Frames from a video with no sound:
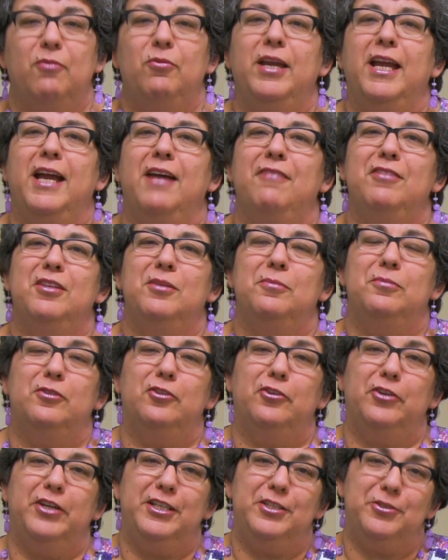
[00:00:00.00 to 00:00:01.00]
We have an
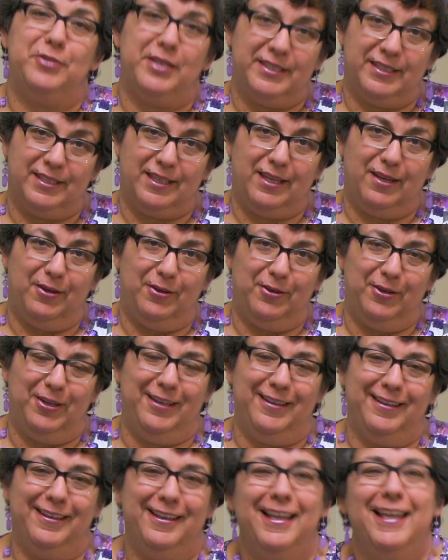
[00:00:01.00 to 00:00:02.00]
employee dress code,
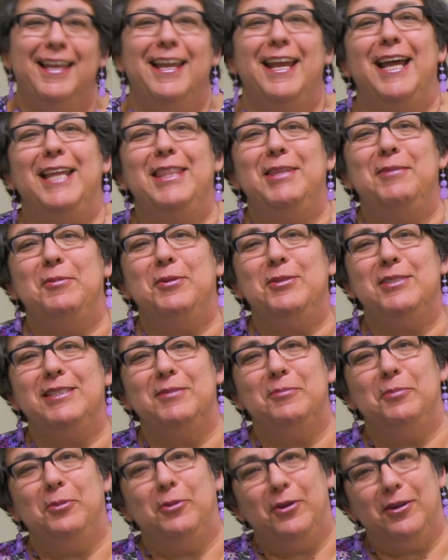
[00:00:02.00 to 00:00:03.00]
and the most
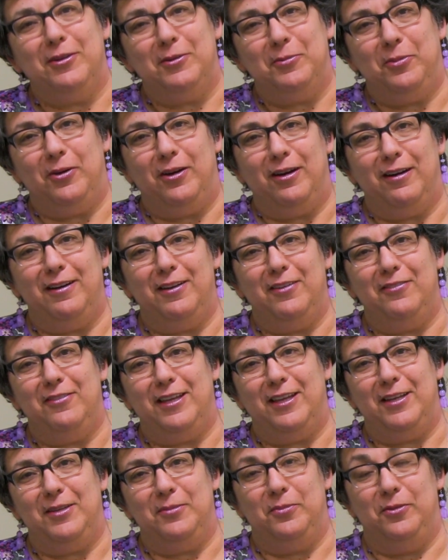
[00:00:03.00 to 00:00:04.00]
important part of
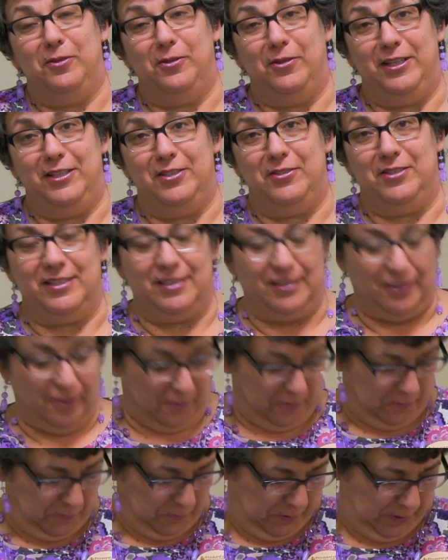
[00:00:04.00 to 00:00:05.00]
that employee dress
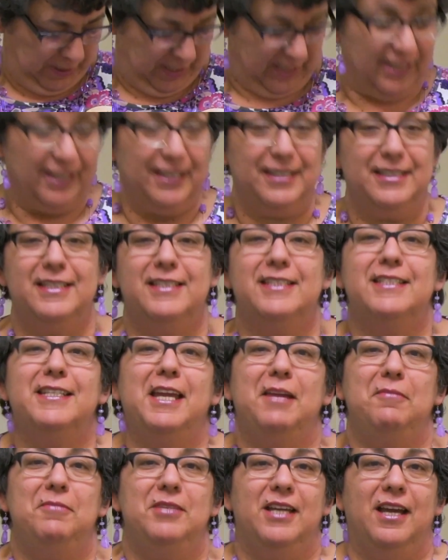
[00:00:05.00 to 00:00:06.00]
code is this
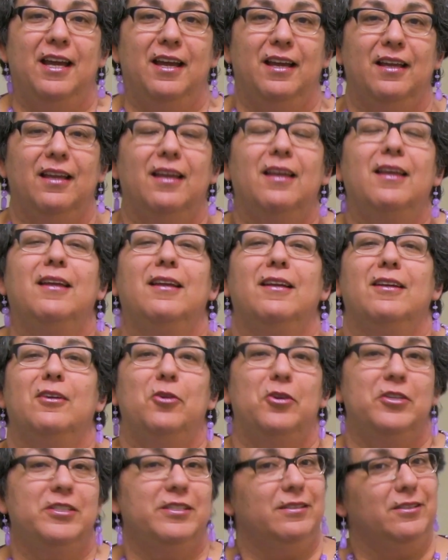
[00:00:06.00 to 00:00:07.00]
name tag. Of
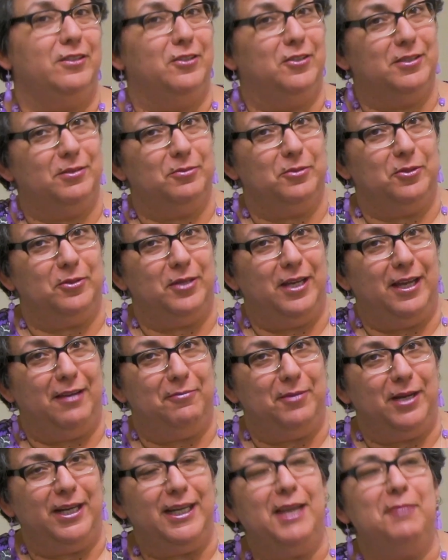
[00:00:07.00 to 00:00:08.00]
course, yours won't
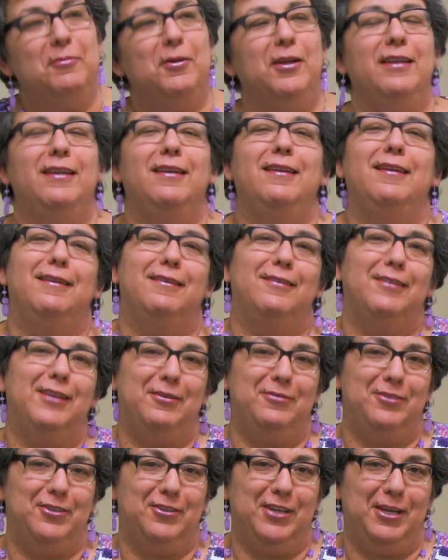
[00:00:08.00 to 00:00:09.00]
have my name on it, it'll
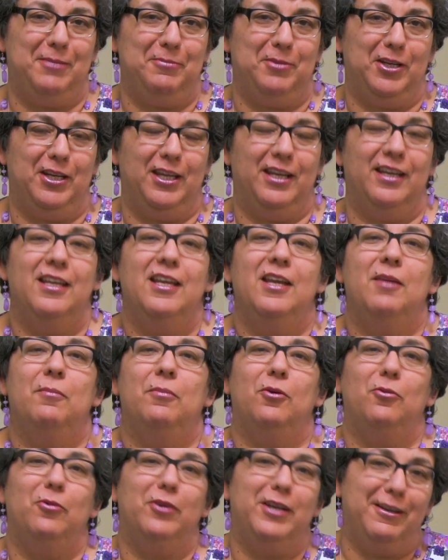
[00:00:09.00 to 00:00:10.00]
have your name on it,
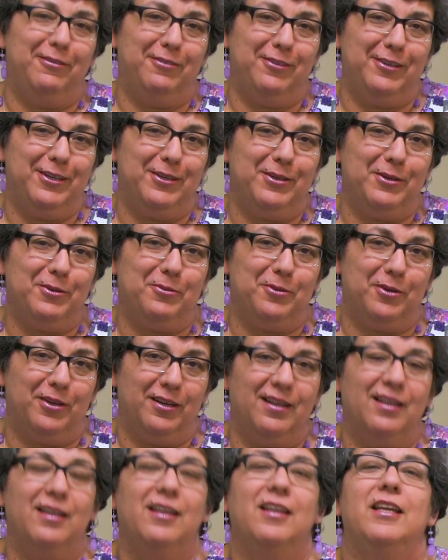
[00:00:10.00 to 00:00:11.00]
but whenever you're at
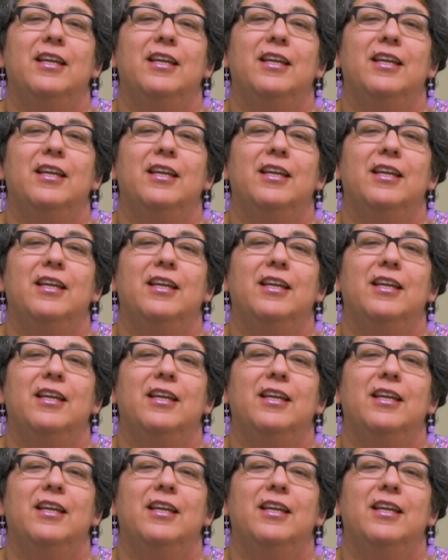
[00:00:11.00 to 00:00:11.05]
work,